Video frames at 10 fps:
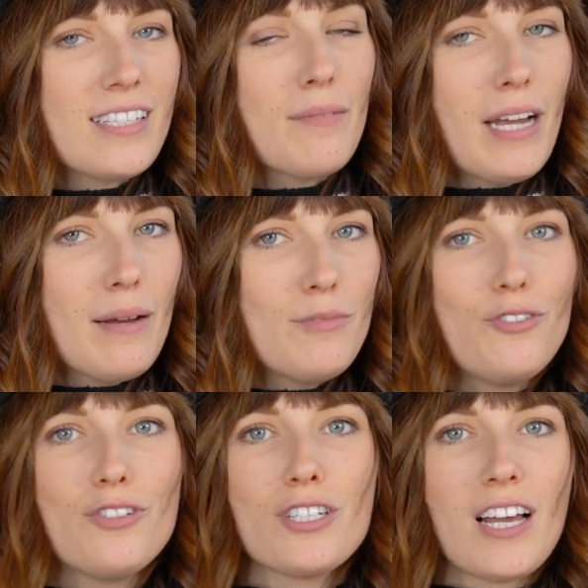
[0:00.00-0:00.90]
Sometimes
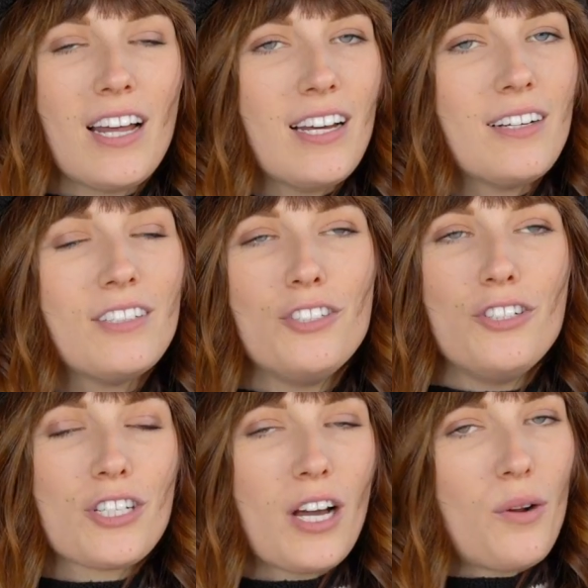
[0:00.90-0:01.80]
you just gotta,
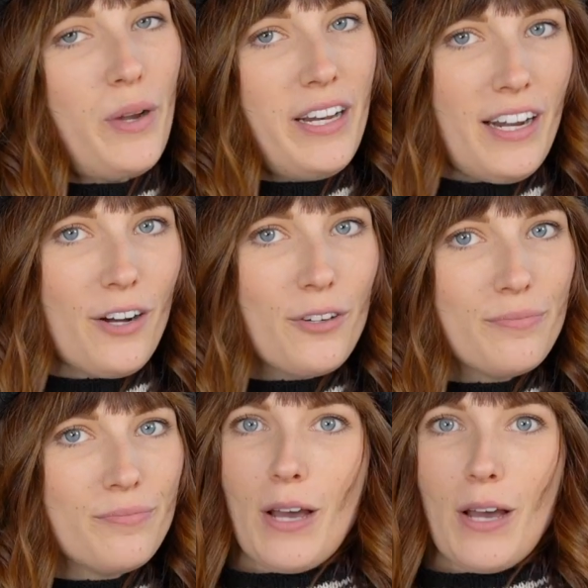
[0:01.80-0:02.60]
you just gotta wait it out.